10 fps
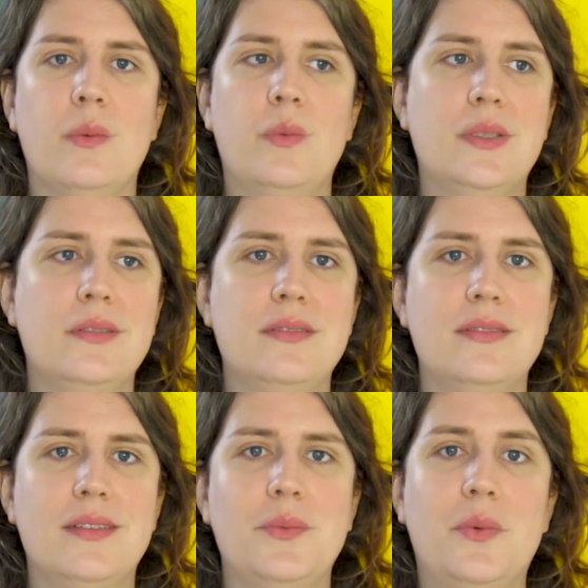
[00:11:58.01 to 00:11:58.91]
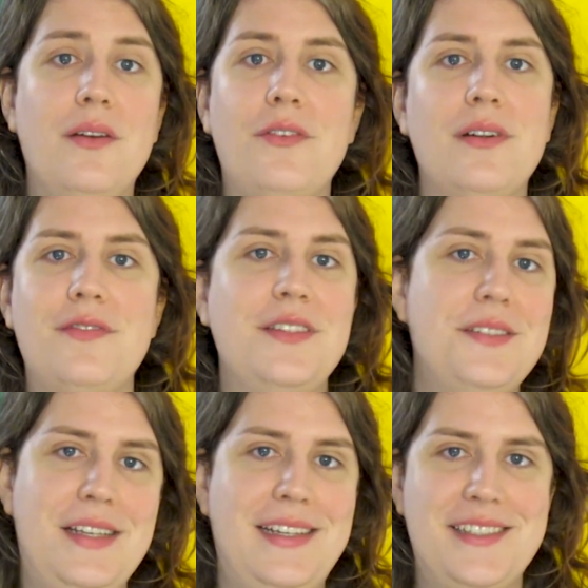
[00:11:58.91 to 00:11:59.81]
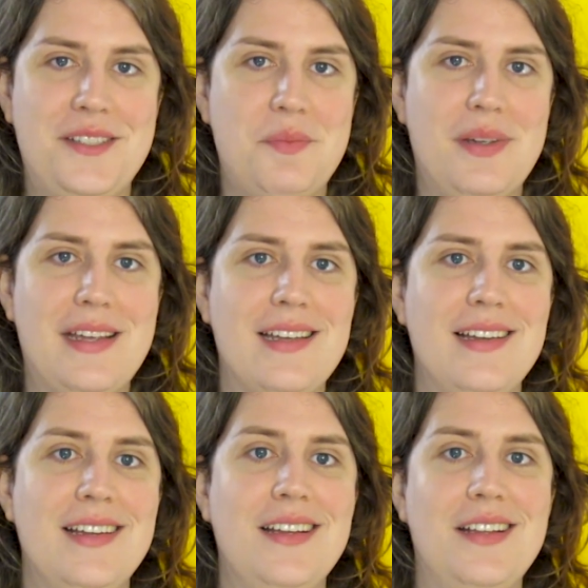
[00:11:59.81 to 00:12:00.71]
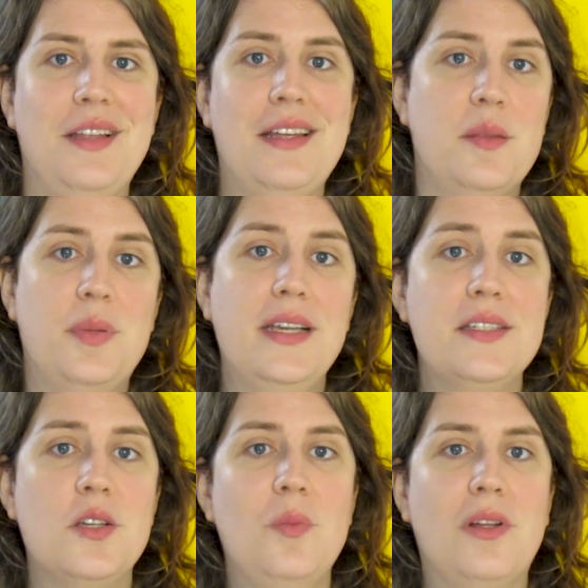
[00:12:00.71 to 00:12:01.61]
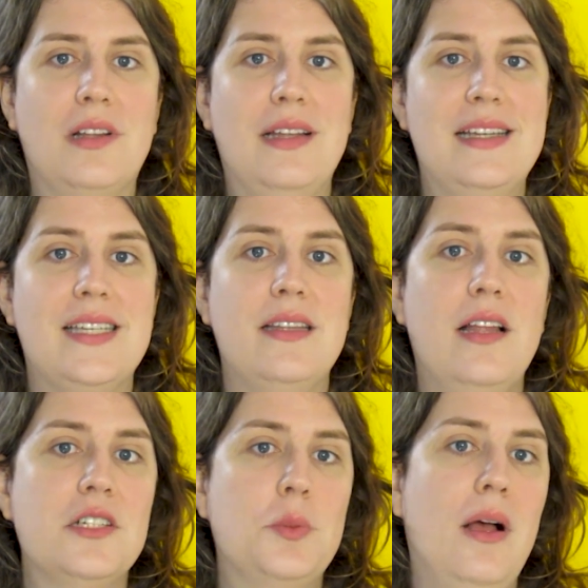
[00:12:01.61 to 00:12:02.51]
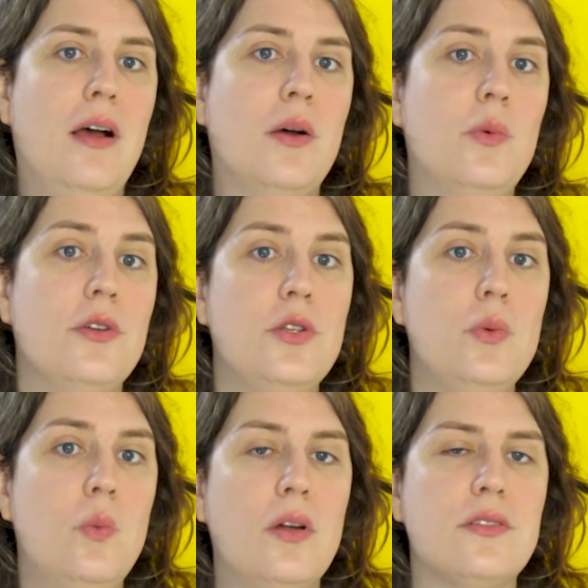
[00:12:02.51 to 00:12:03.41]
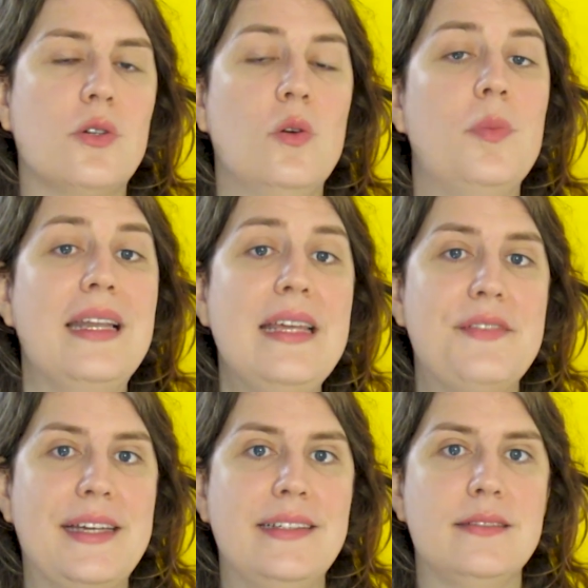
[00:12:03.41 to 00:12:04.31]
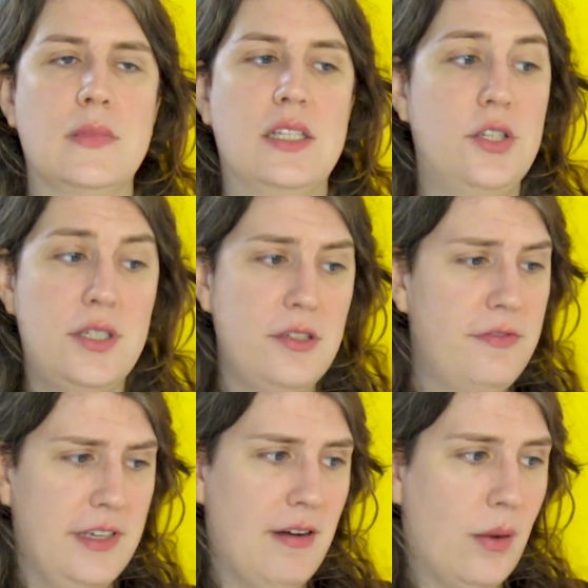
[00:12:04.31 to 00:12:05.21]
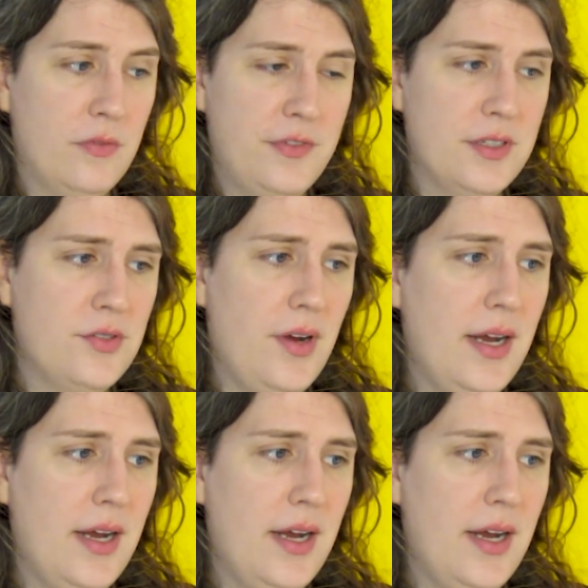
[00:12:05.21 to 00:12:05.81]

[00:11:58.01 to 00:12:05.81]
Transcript: Well, wherever it feels like it should be. Like the political model, it's in large part what you want or believe in. So did you figure out what feels